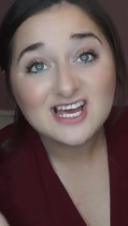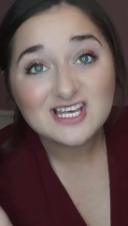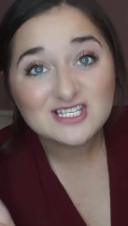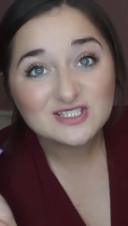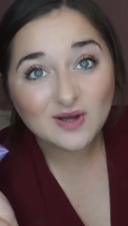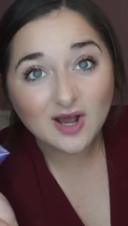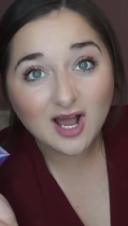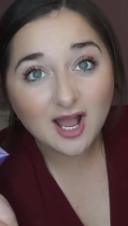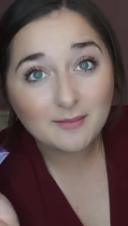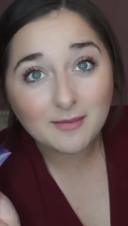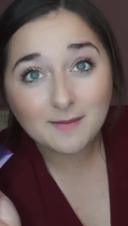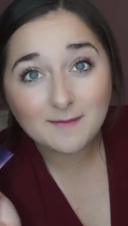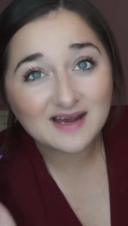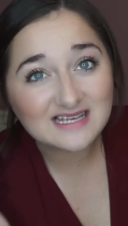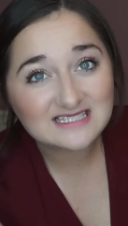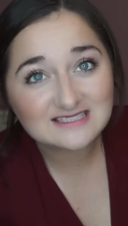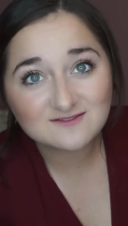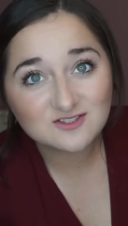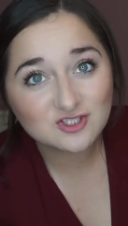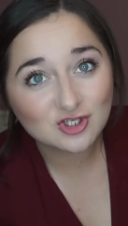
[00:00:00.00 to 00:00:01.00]
So I'm a
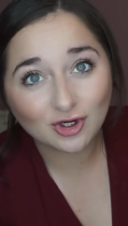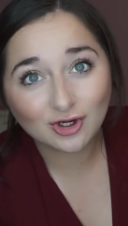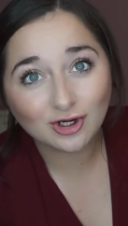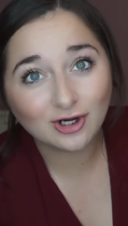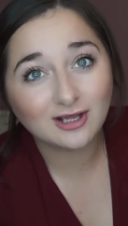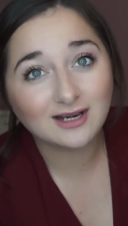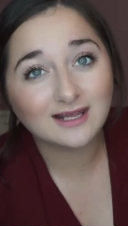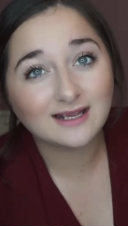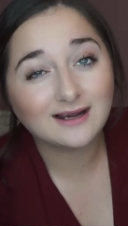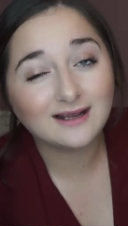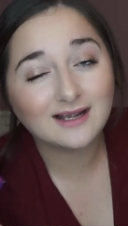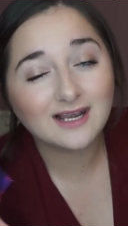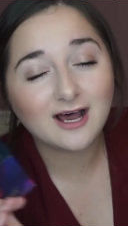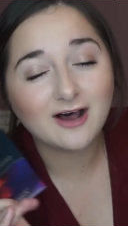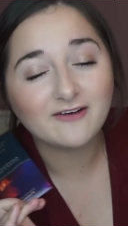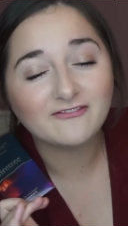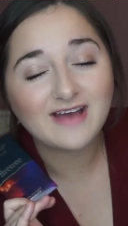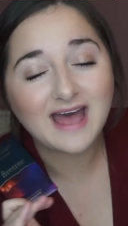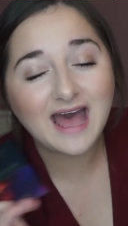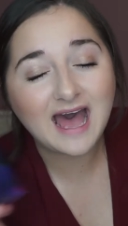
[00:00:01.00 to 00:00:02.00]
massive chocoholic. I
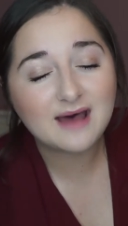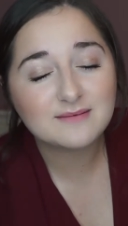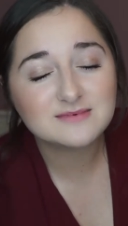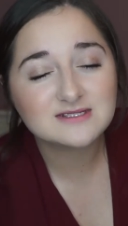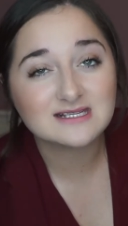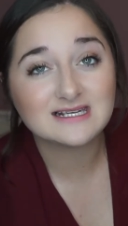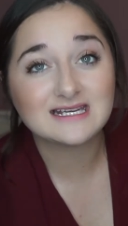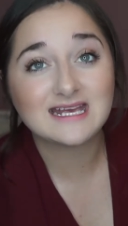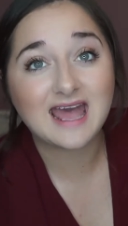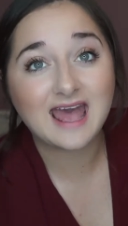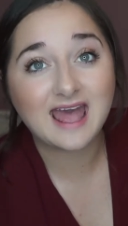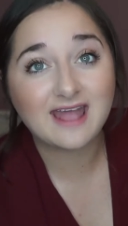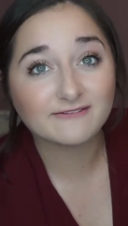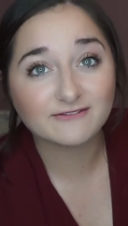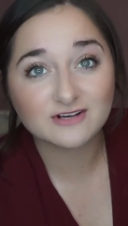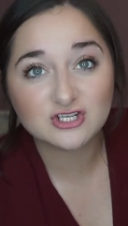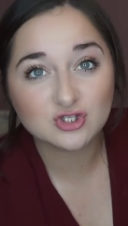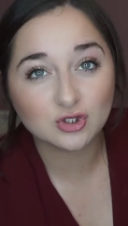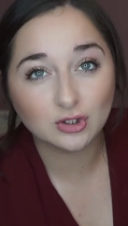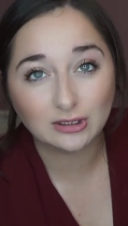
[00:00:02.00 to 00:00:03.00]
love absolutely
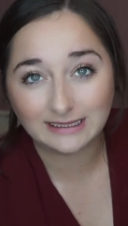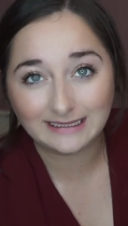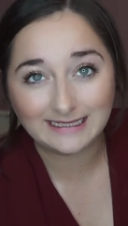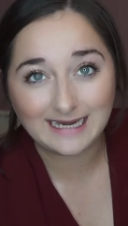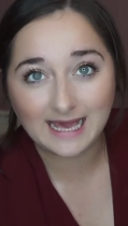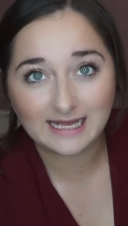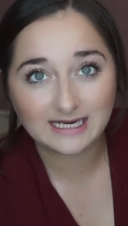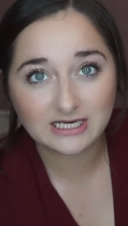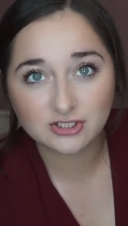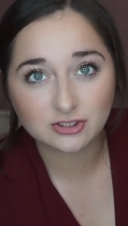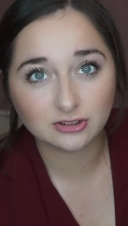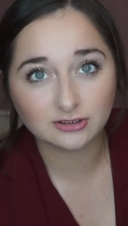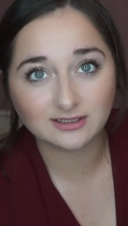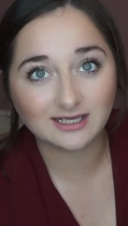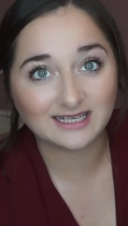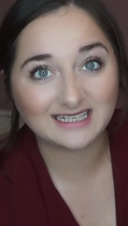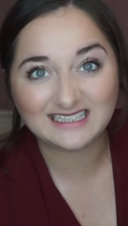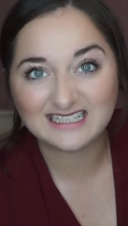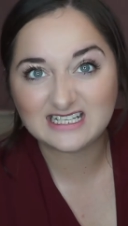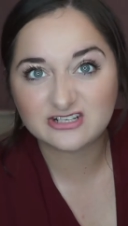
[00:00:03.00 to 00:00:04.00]
every chocolate and any
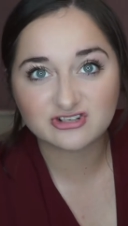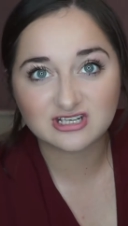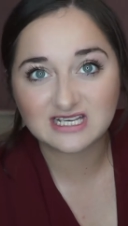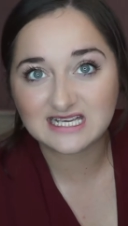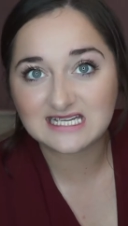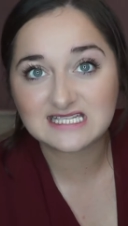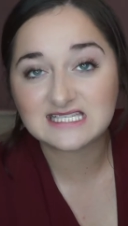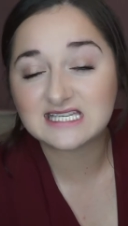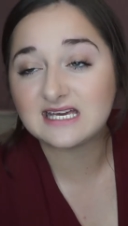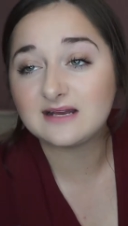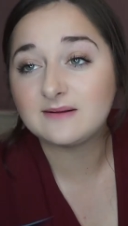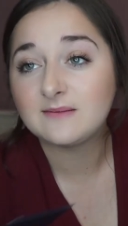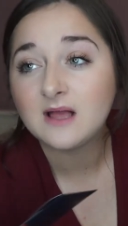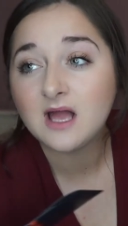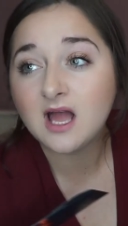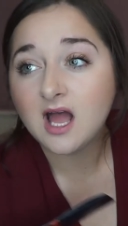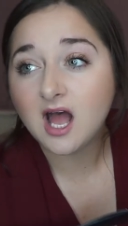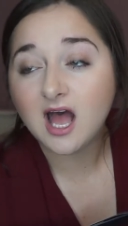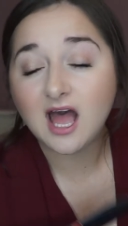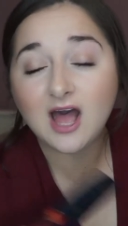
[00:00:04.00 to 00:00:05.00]
chocolate. I can literally eat it
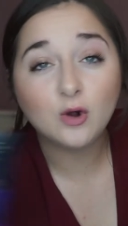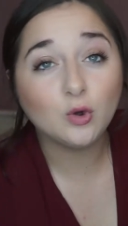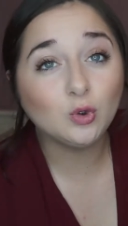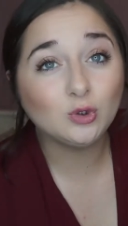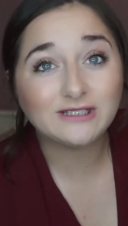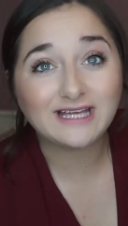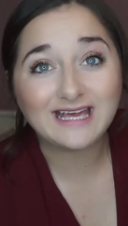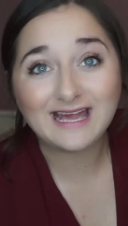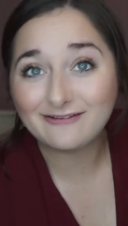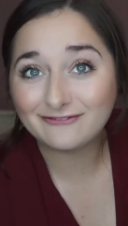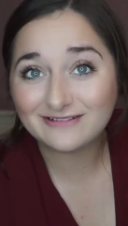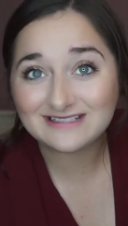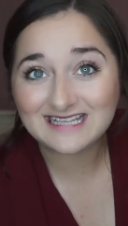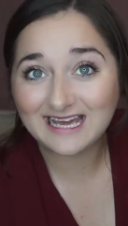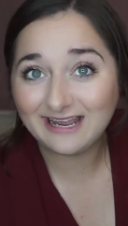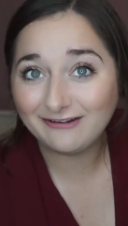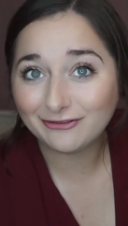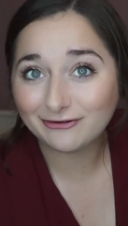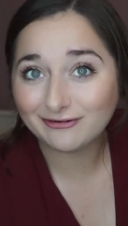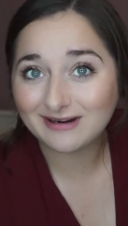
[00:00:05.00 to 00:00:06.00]
all day, every
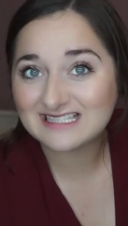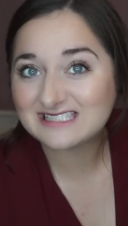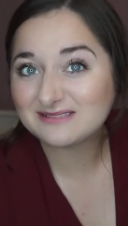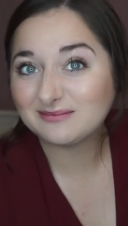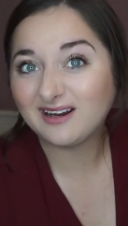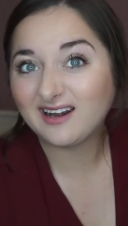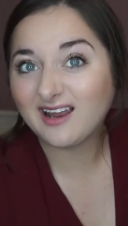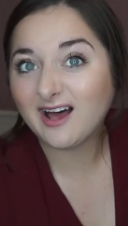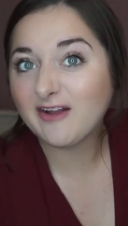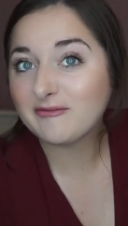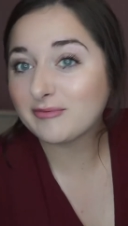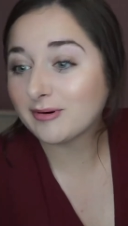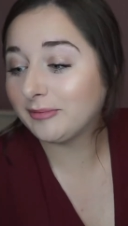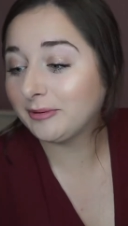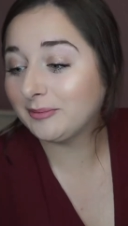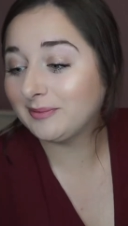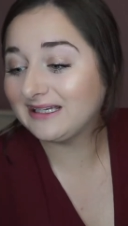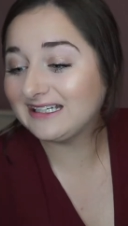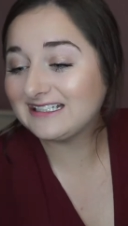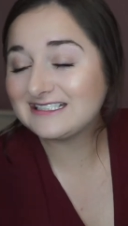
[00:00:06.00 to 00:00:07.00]
day for the rest of my life
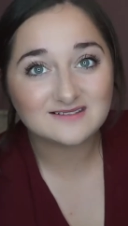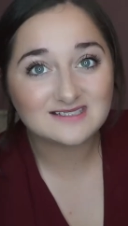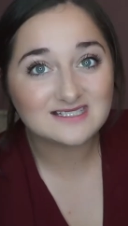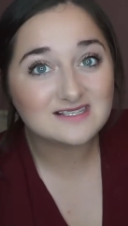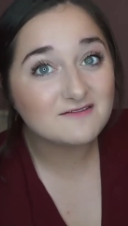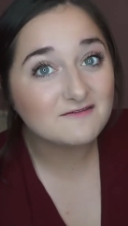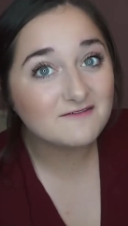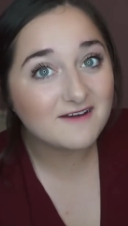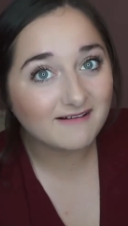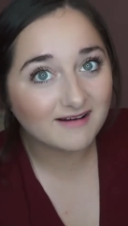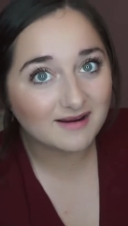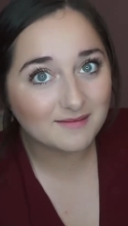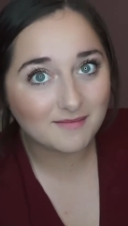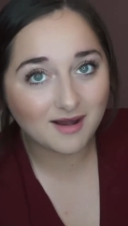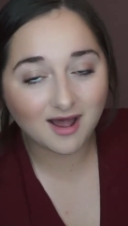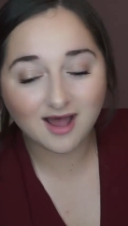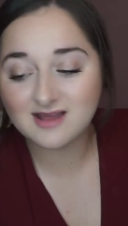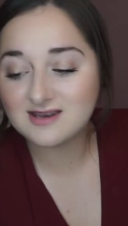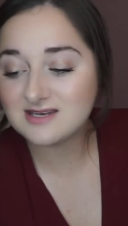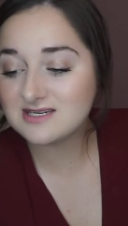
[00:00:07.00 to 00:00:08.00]
probably. This is very
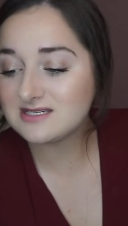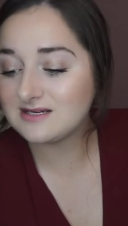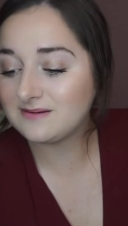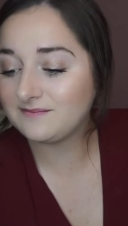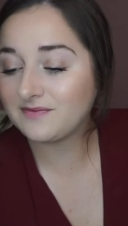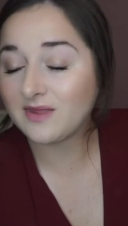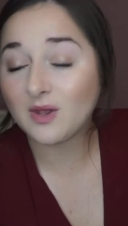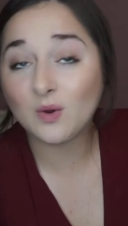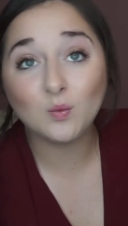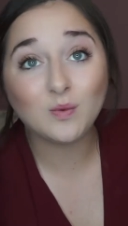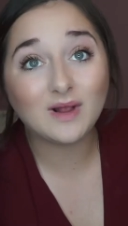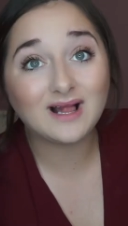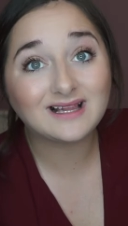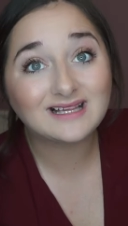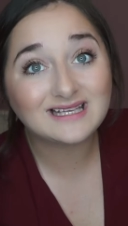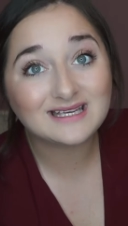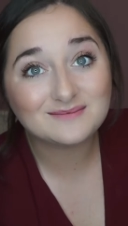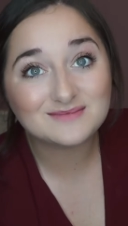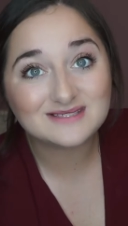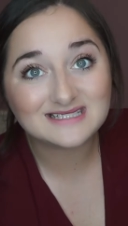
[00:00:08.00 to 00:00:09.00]
much a
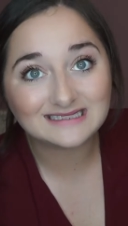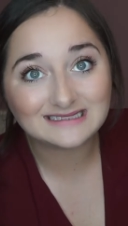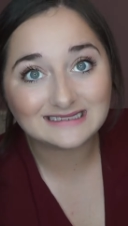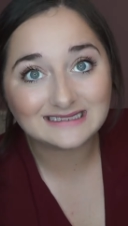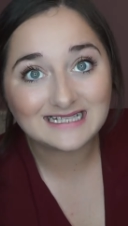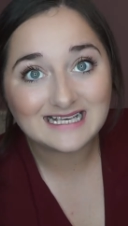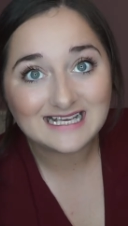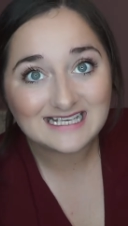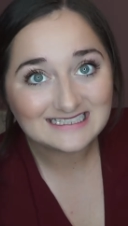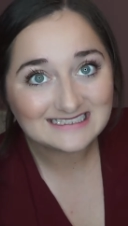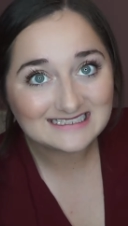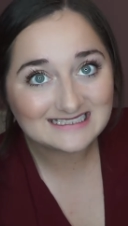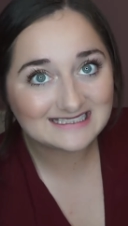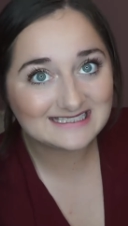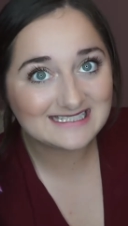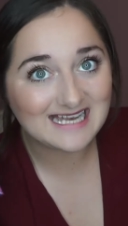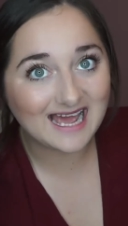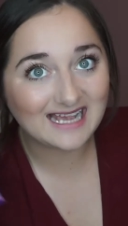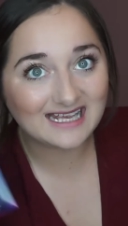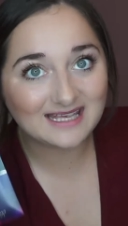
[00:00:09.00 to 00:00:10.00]
welcomed little
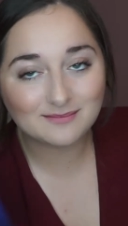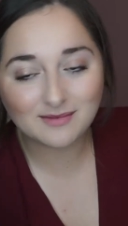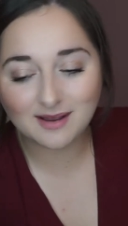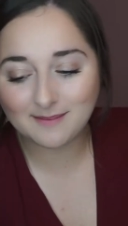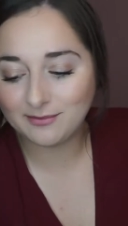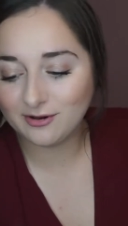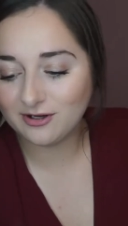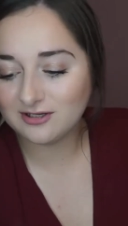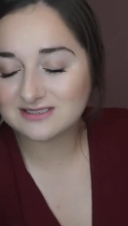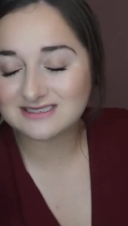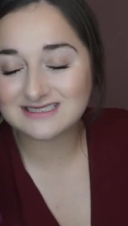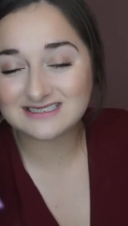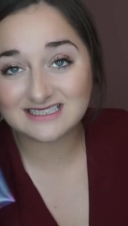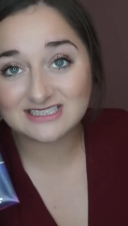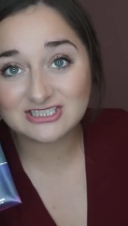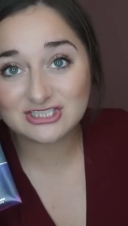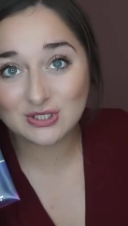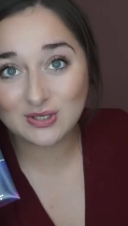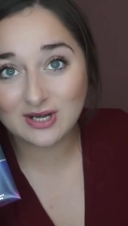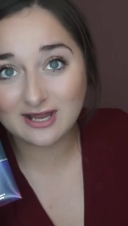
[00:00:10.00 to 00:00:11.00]
snack in my box because
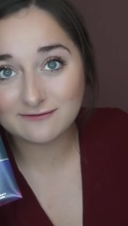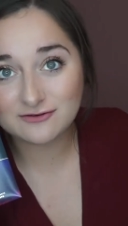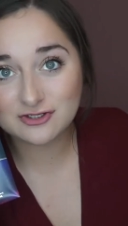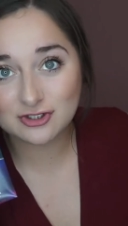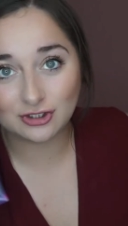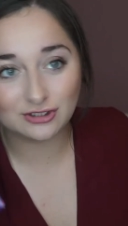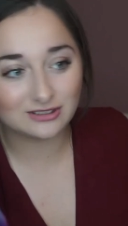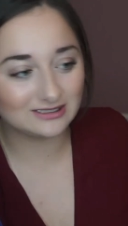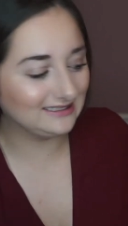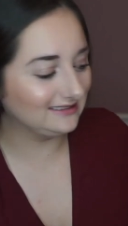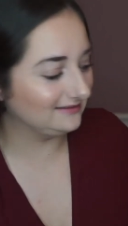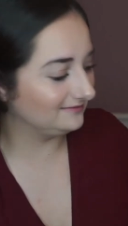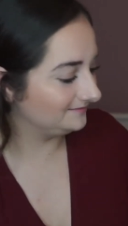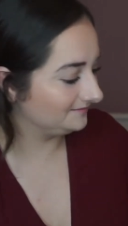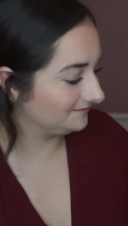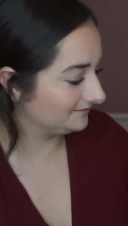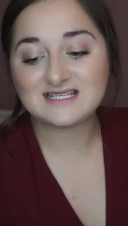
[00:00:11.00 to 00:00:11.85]
I do love chocolate.